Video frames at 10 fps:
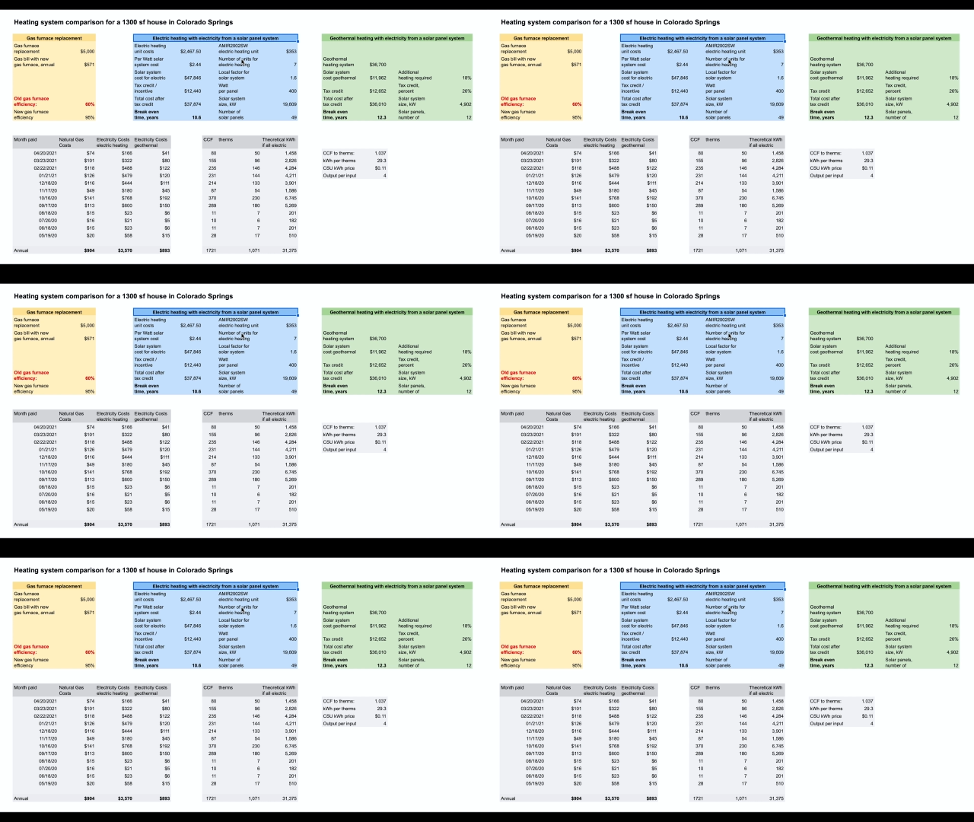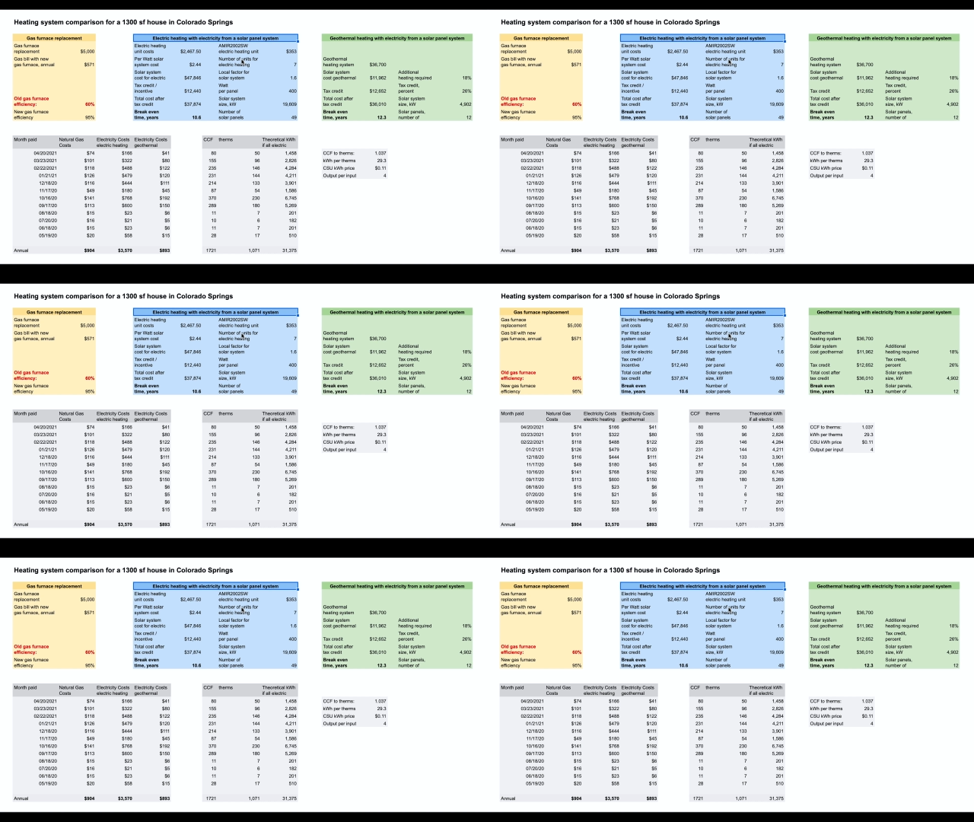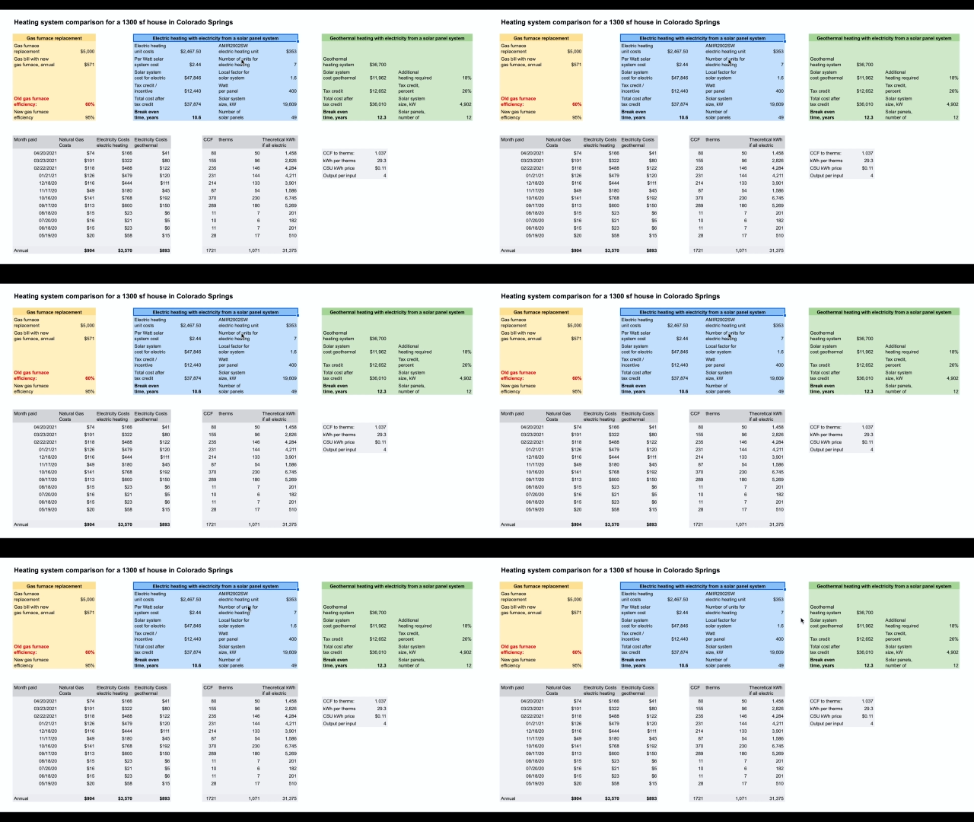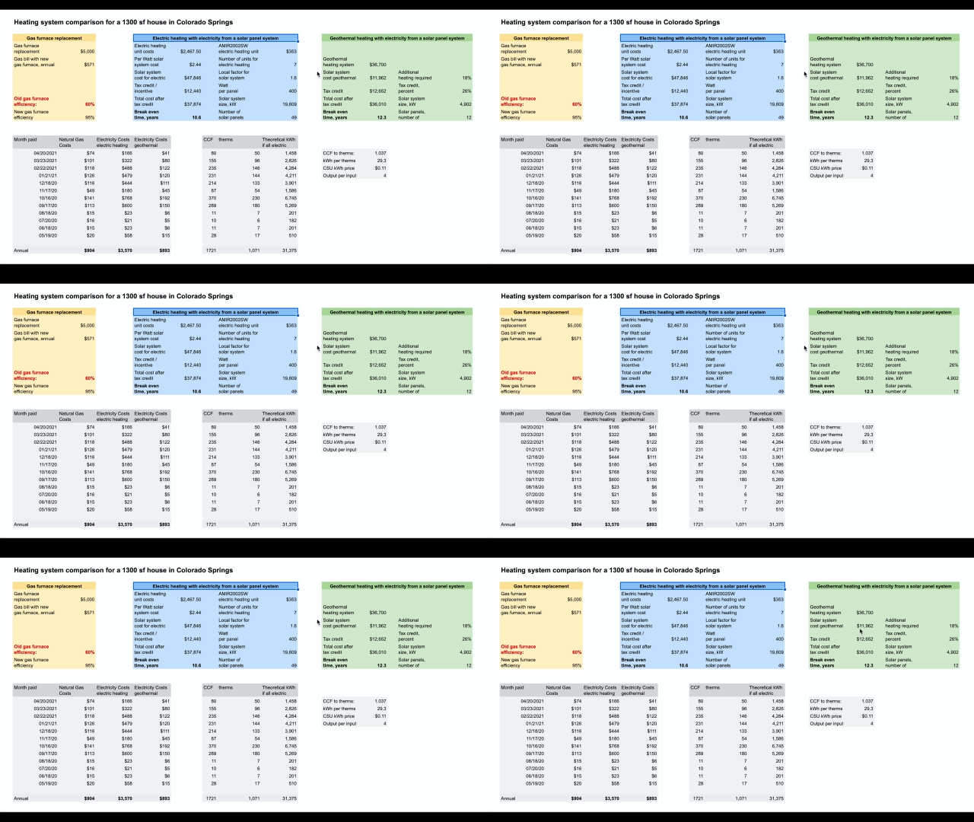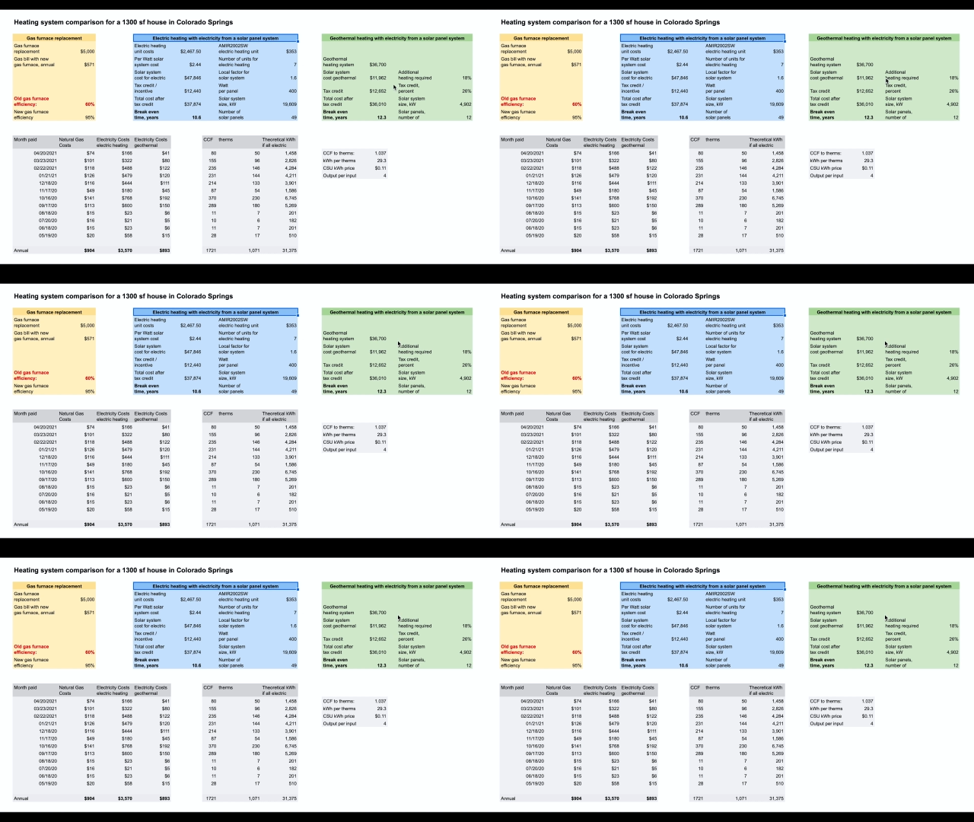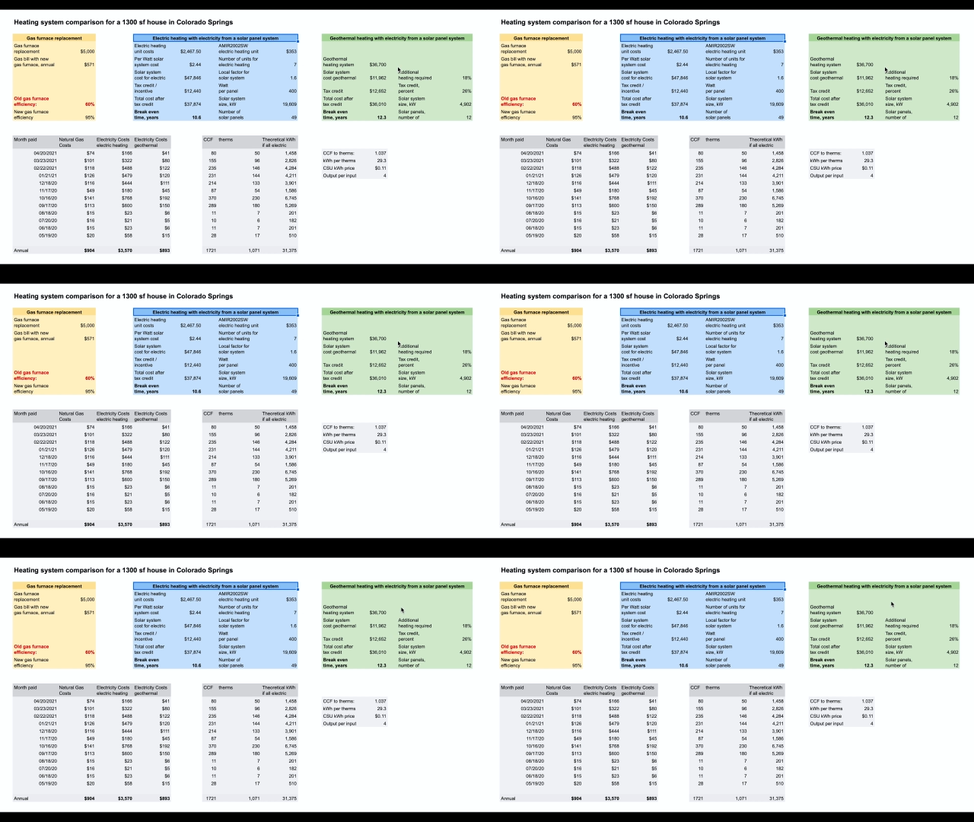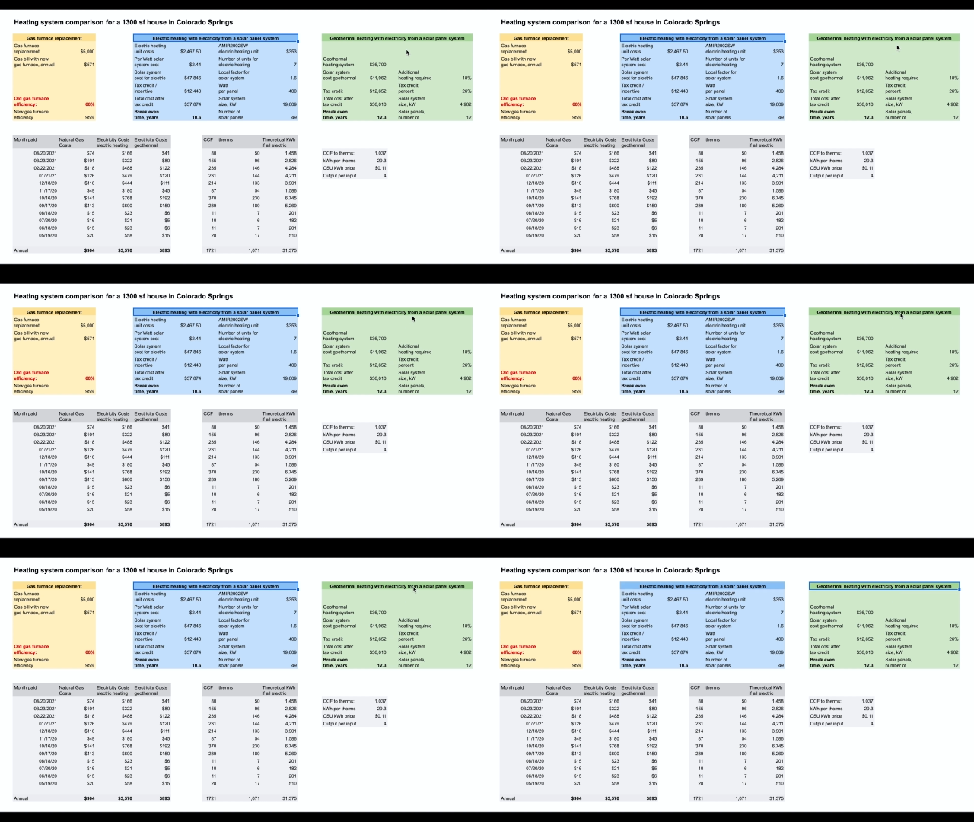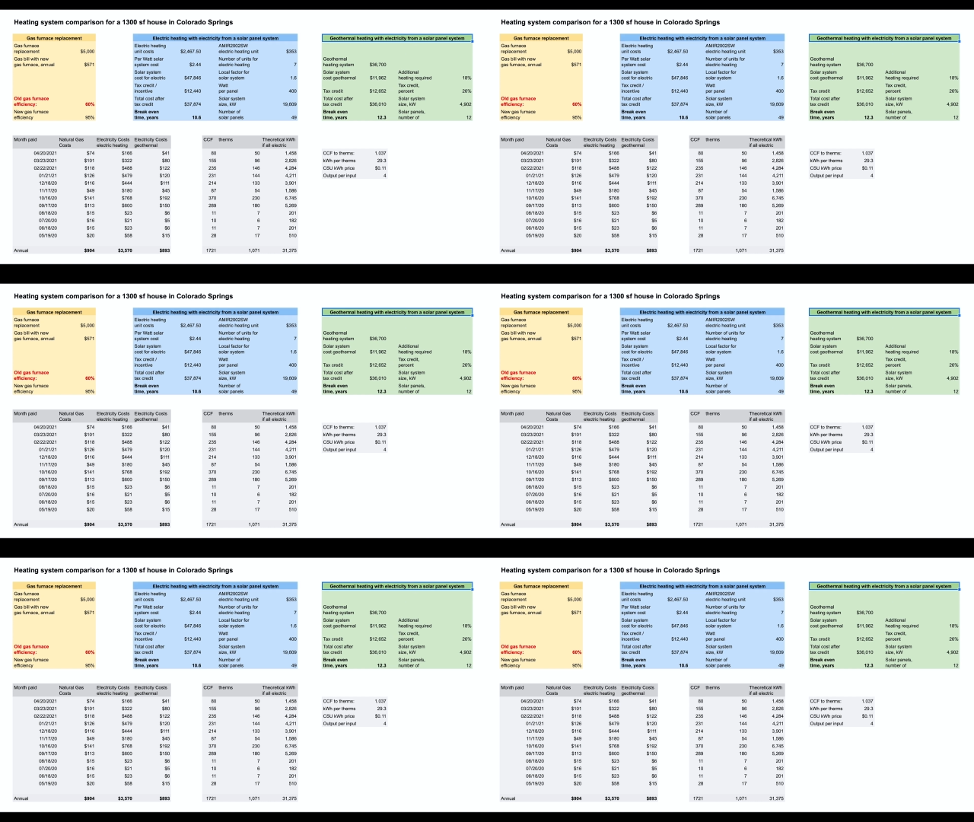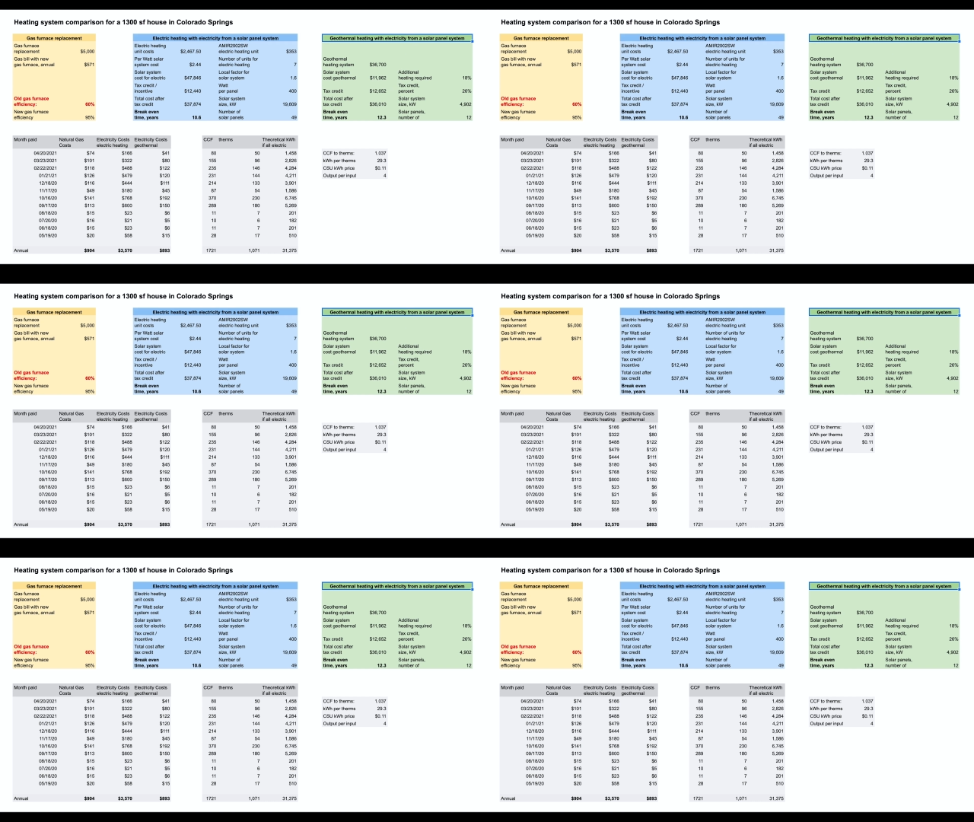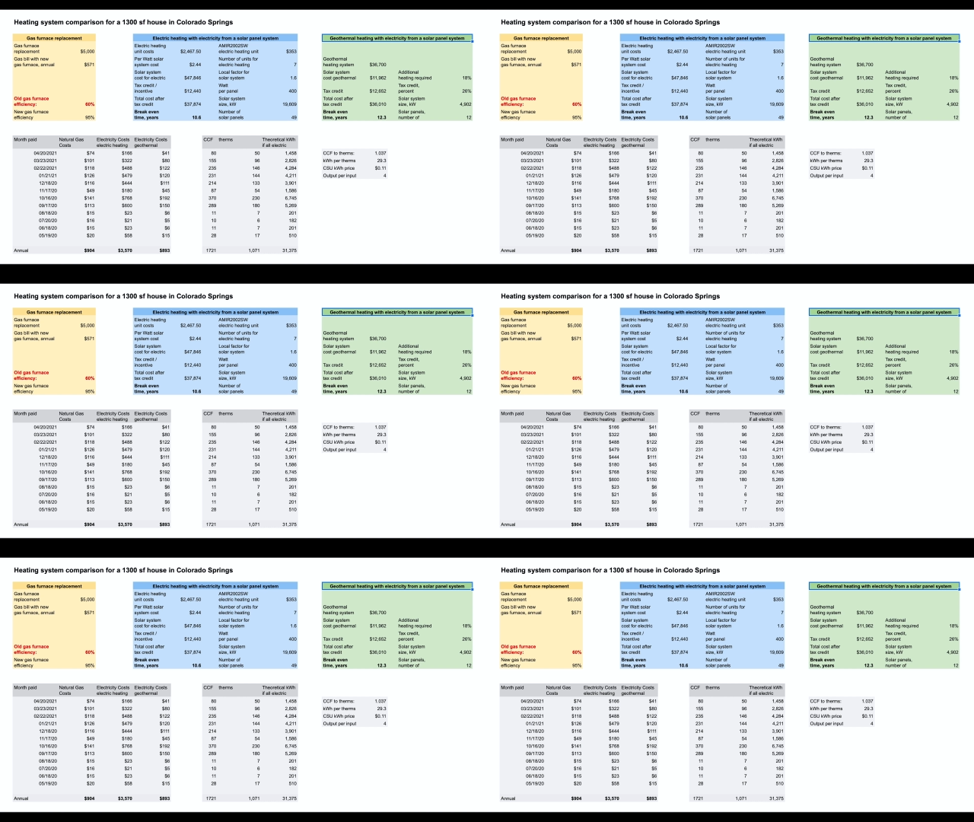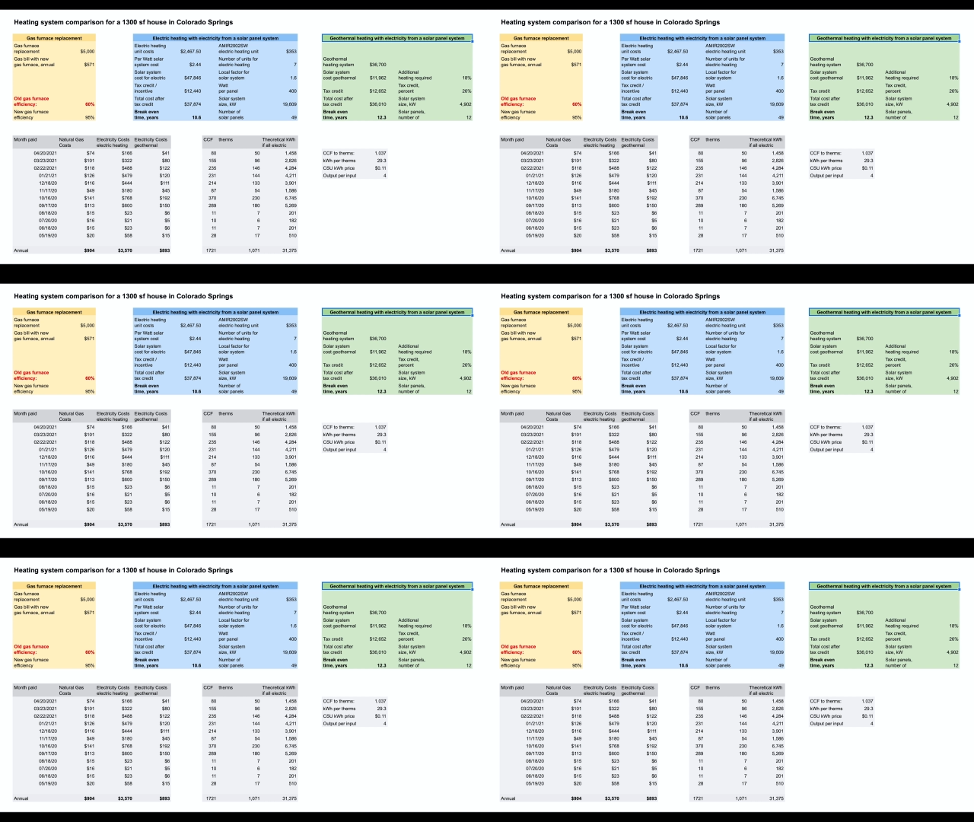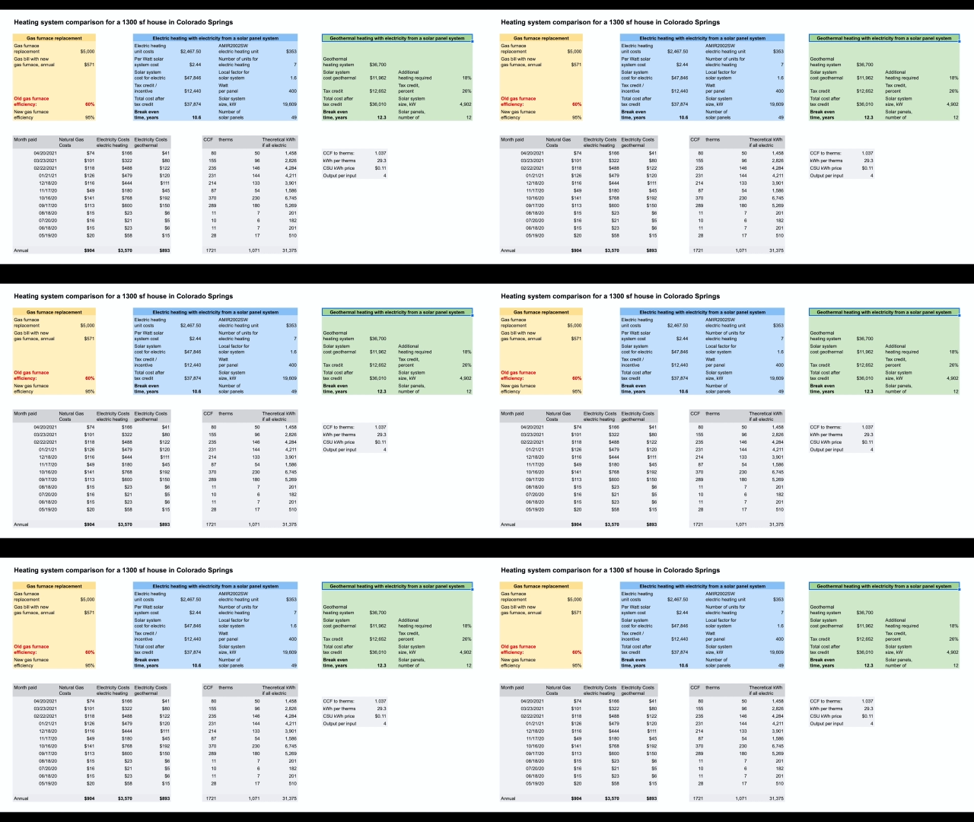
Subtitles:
[unreadable: no face in view]